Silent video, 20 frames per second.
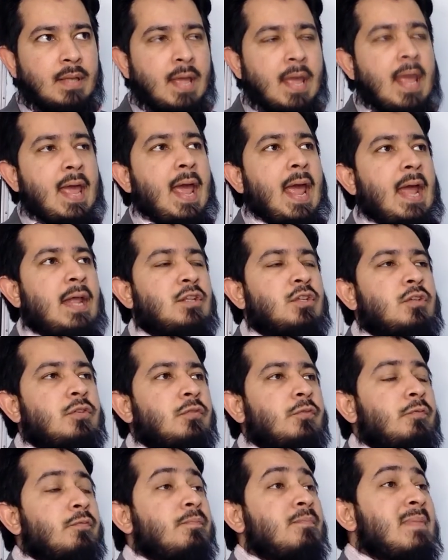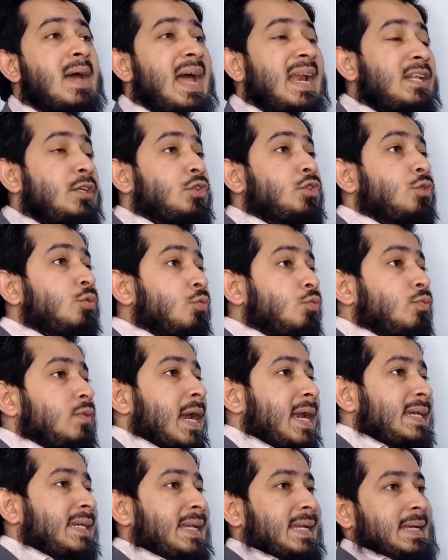and you've managed to
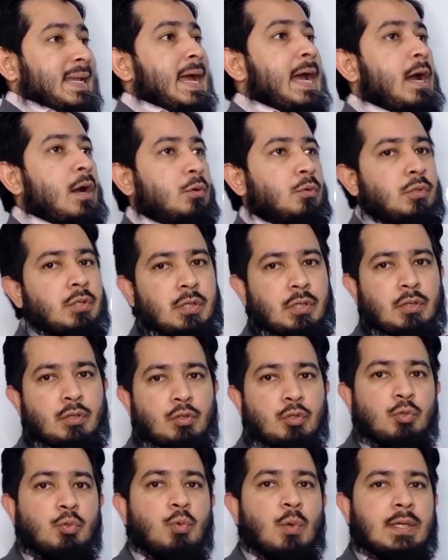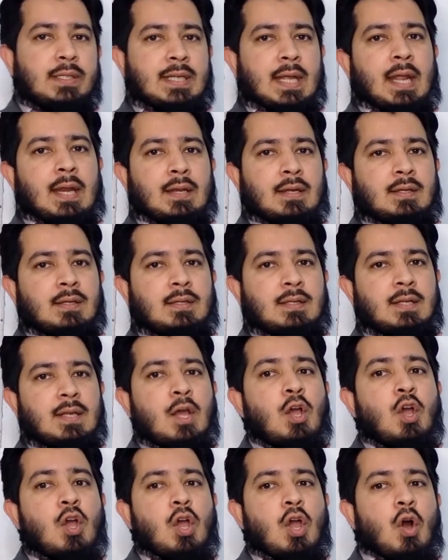rent it out to a tenant,
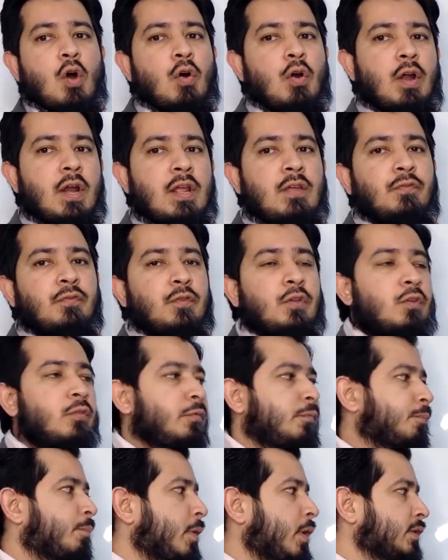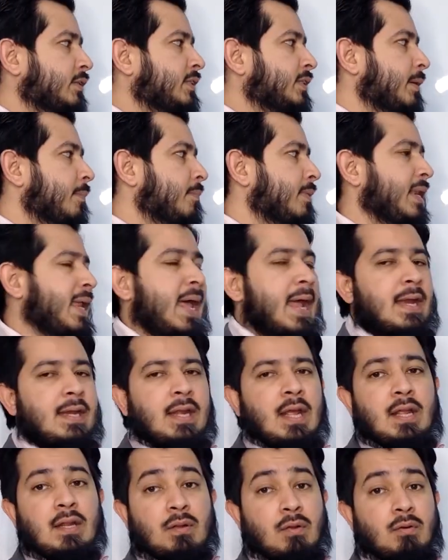or if you've bought some land
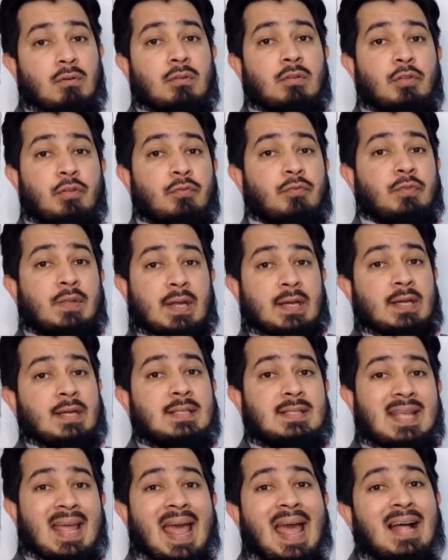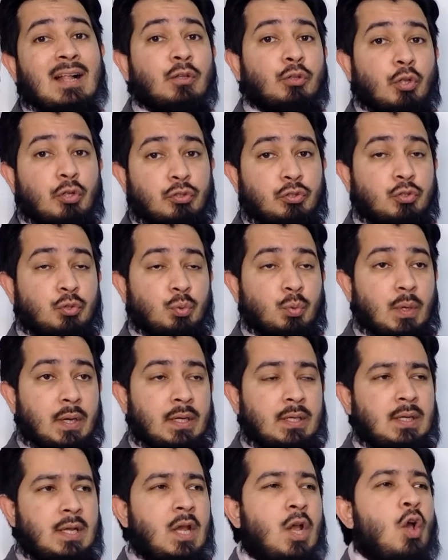and all you've done is held onto it,
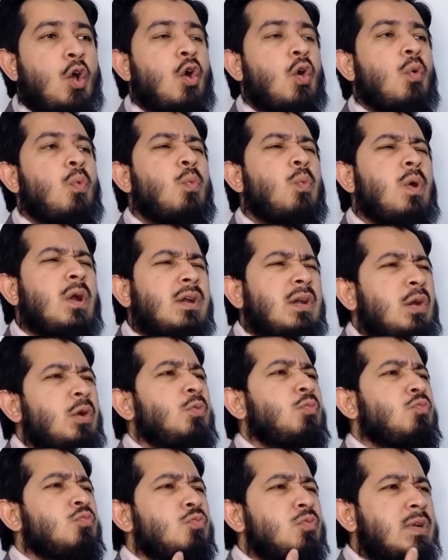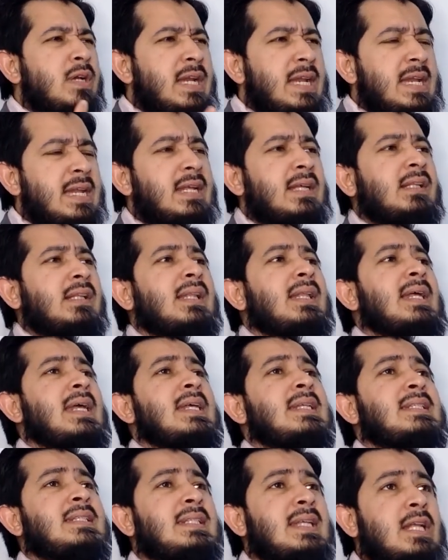what real
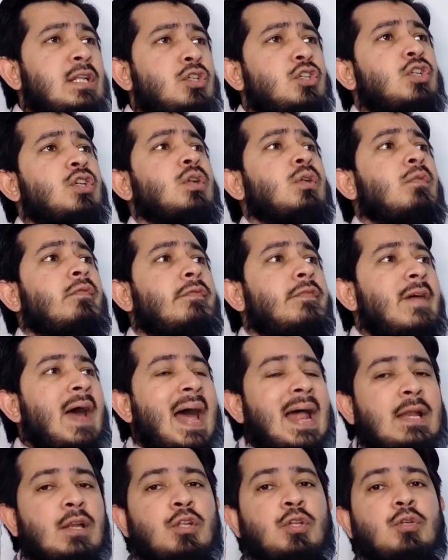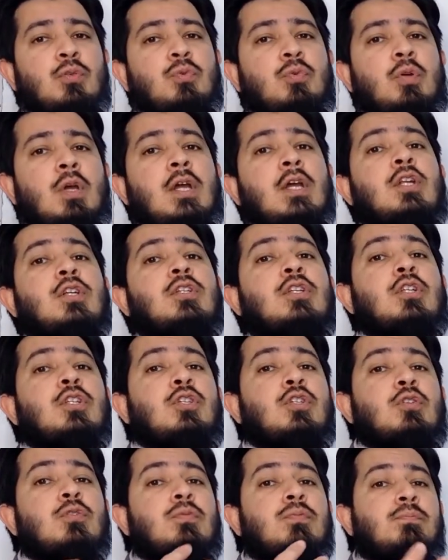essential value did
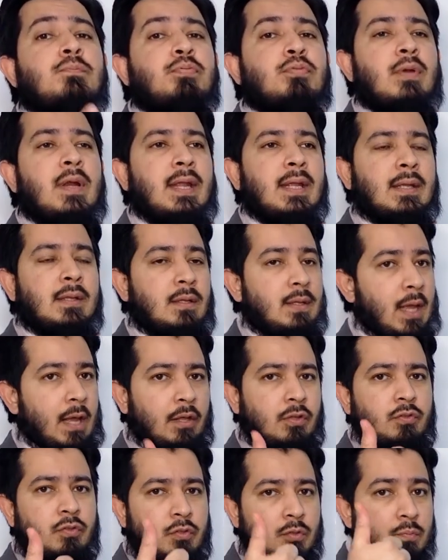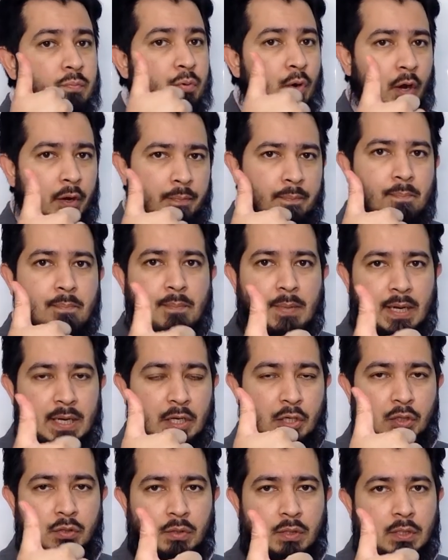you bring? Yes, you brought money
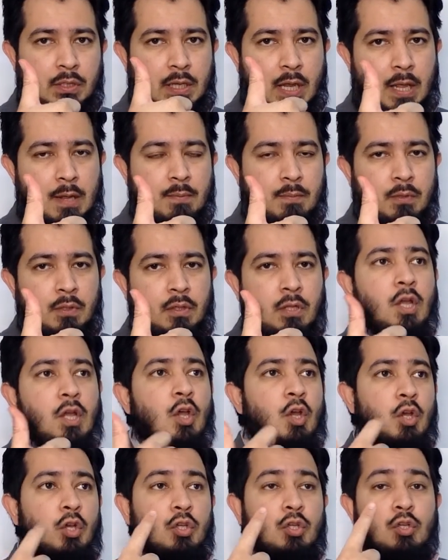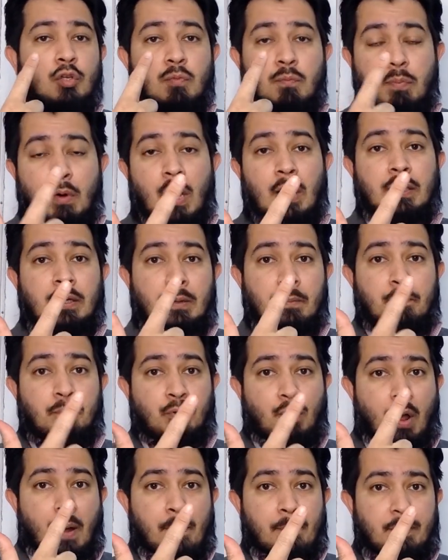to the table, you bought
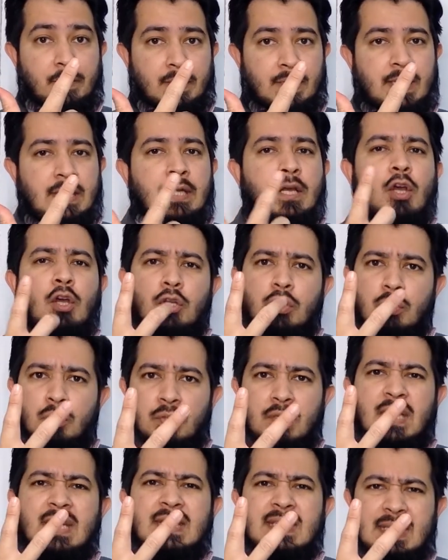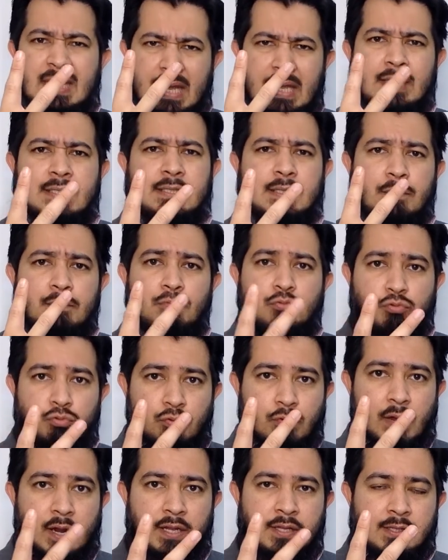property, you did take some
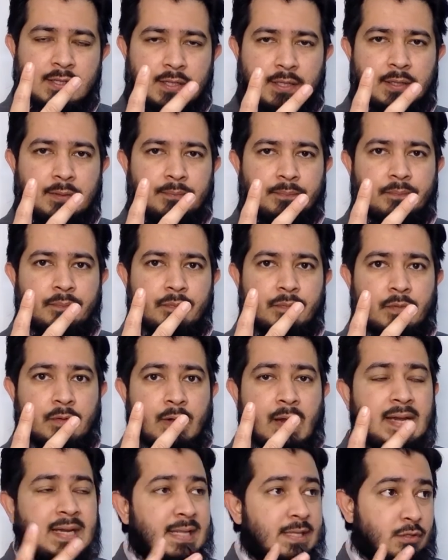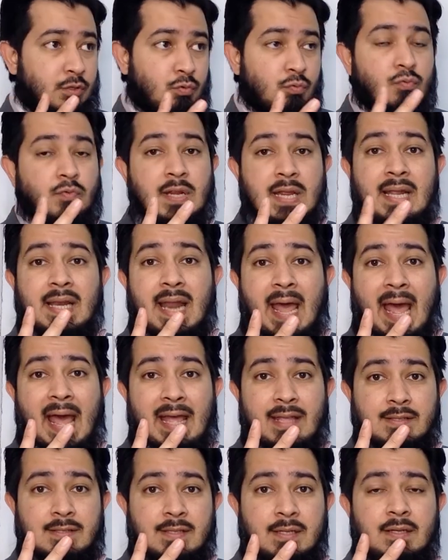risk, right? It's a real
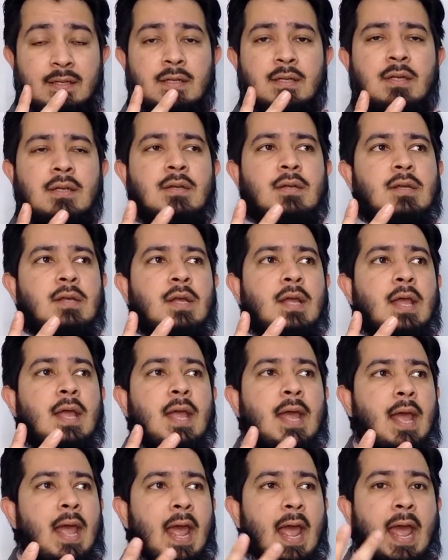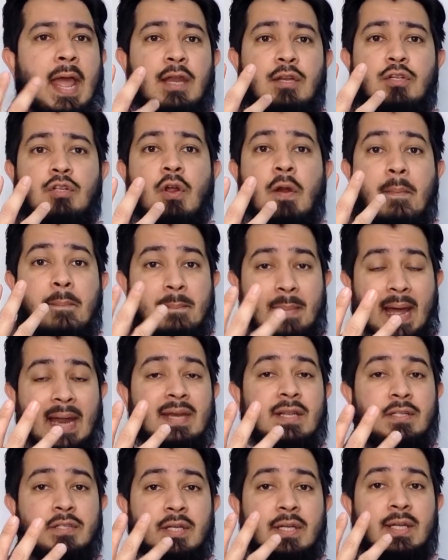asset, and you're
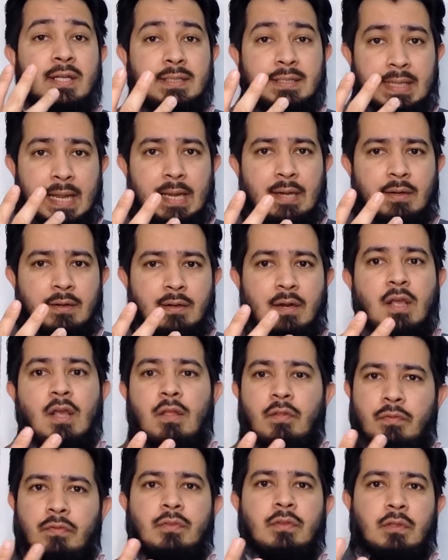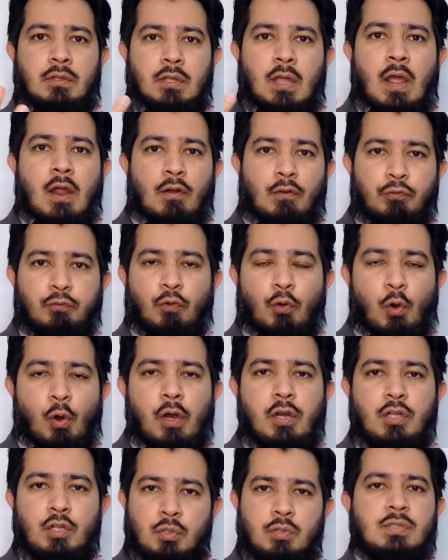managing a tenant. Therefore,
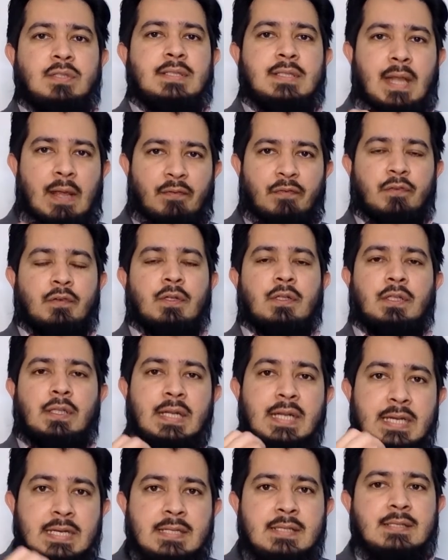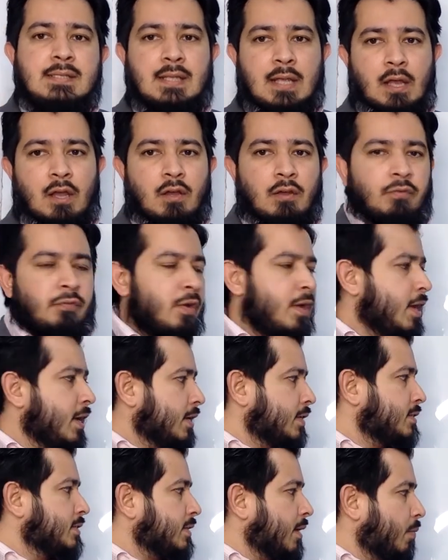you definitely deserve
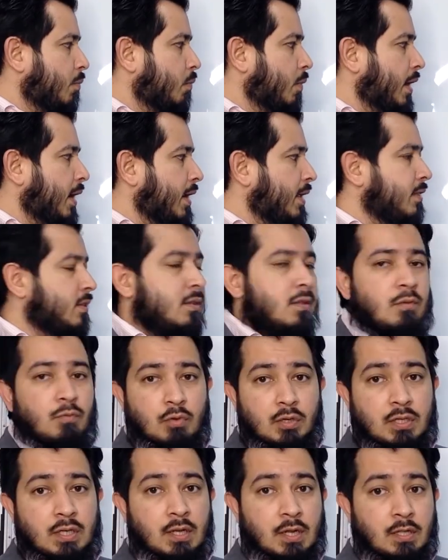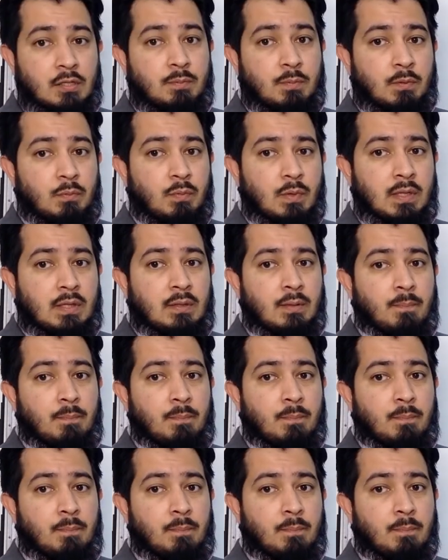somewhere in returns between